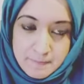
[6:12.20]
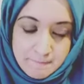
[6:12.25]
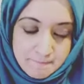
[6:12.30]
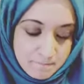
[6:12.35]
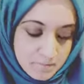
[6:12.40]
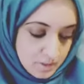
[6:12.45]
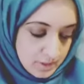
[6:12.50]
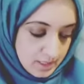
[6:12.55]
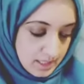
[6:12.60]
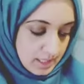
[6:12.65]

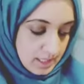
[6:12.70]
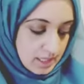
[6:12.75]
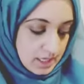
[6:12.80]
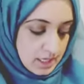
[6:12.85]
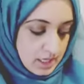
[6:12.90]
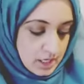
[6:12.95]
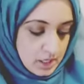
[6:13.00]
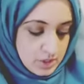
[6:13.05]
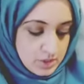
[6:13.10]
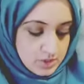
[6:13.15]
Okay,
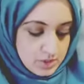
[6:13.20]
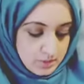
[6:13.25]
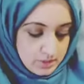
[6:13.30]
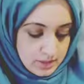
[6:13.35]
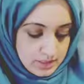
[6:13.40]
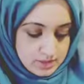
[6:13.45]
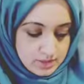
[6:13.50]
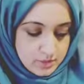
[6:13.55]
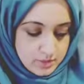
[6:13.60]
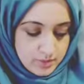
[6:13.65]
so
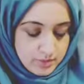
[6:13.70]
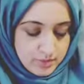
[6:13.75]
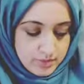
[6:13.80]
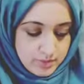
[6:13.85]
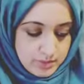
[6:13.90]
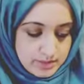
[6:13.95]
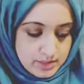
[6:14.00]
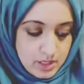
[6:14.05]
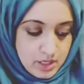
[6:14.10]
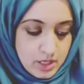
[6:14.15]
let's go through
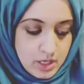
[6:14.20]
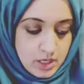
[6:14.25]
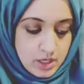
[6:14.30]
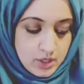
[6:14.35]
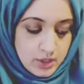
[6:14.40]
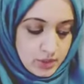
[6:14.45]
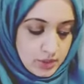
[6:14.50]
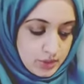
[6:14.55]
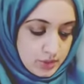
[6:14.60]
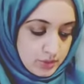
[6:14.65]
it.
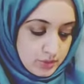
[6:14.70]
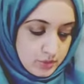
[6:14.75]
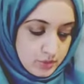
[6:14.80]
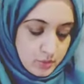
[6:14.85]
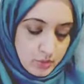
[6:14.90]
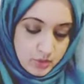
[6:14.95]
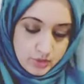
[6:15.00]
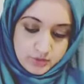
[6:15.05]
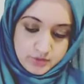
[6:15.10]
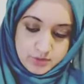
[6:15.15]
You
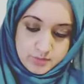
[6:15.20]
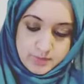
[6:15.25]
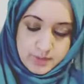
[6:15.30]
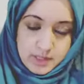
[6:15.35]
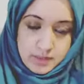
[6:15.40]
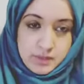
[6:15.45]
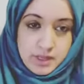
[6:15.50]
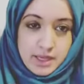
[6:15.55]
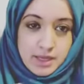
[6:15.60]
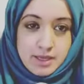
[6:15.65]
want something,
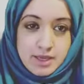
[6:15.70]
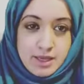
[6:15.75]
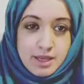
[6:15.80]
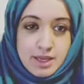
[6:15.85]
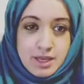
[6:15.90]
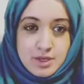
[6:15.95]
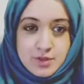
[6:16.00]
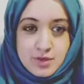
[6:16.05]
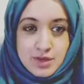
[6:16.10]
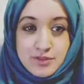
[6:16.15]
okay?
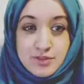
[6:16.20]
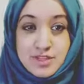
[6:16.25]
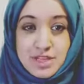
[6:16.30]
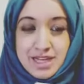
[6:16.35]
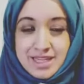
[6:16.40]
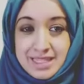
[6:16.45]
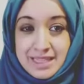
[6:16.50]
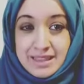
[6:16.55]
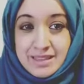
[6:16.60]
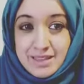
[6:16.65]
So I
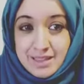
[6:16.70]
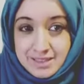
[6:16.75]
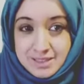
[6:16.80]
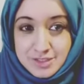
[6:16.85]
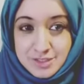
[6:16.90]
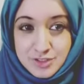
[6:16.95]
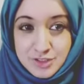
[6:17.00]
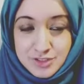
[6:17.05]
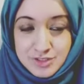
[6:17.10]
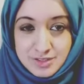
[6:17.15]
did this
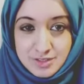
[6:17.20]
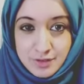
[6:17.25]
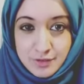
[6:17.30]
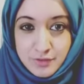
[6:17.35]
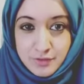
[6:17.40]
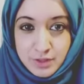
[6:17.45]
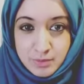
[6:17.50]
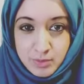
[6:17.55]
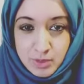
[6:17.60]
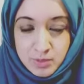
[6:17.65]
just to, for
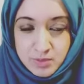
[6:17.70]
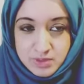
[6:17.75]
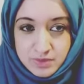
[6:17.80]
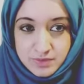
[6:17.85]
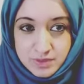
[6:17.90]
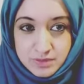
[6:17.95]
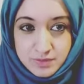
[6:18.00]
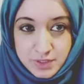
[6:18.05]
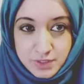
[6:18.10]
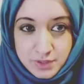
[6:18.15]
the purpose of this
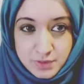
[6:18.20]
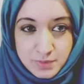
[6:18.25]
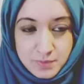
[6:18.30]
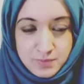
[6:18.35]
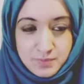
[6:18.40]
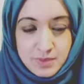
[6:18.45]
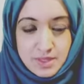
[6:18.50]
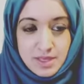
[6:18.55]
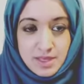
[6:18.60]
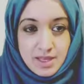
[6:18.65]
video.
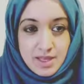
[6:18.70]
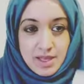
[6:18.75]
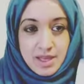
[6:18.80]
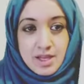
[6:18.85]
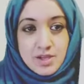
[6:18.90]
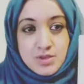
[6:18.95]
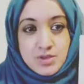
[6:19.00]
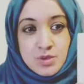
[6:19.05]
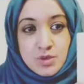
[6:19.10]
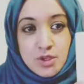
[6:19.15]

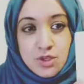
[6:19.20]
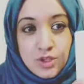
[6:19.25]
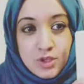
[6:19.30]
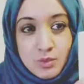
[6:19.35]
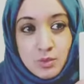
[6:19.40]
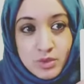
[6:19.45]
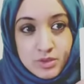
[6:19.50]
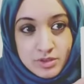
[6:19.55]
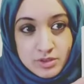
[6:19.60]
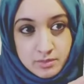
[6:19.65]
So you
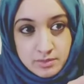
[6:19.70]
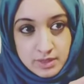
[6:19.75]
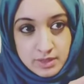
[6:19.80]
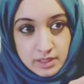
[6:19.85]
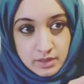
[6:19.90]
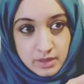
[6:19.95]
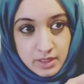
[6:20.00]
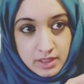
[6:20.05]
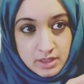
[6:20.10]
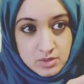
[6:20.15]
want something,
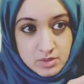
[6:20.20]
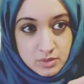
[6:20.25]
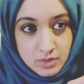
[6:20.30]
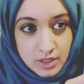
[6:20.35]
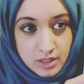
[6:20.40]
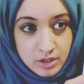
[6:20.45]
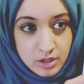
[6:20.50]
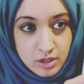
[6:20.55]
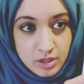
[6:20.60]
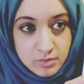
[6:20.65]
okay? So it
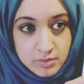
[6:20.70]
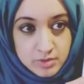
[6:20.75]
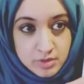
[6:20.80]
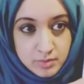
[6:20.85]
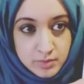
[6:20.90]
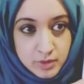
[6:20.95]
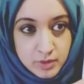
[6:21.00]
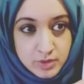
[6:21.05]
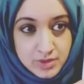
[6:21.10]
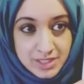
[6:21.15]
comes up,
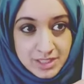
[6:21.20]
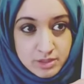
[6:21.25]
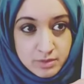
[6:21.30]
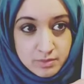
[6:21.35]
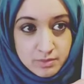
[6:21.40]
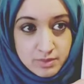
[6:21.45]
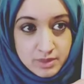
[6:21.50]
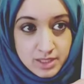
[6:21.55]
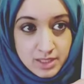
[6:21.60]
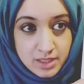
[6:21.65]
you see
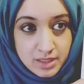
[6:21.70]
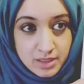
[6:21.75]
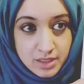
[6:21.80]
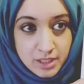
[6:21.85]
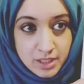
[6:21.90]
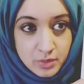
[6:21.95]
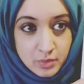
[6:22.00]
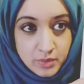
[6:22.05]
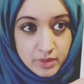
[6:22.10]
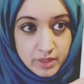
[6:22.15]
something and
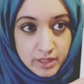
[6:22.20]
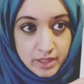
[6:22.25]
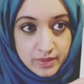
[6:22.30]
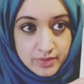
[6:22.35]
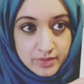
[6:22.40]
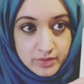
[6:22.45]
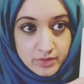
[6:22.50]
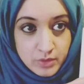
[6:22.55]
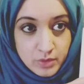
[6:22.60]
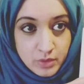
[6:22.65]
you want it. And this
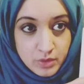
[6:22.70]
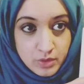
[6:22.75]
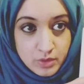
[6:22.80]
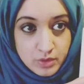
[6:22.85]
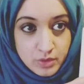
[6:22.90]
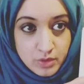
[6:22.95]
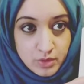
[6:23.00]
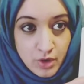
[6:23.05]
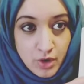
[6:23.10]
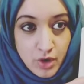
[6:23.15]
is your
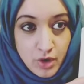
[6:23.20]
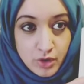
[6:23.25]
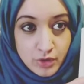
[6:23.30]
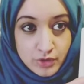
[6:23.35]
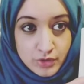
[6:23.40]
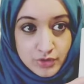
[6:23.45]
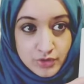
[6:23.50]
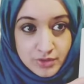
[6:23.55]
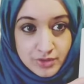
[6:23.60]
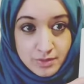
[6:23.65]

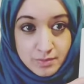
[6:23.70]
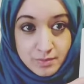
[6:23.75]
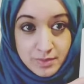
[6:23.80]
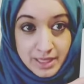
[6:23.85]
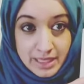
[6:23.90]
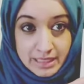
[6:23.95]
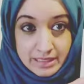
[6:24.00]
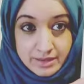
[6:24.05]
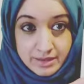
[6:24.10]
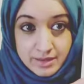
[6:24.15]
conscious mind.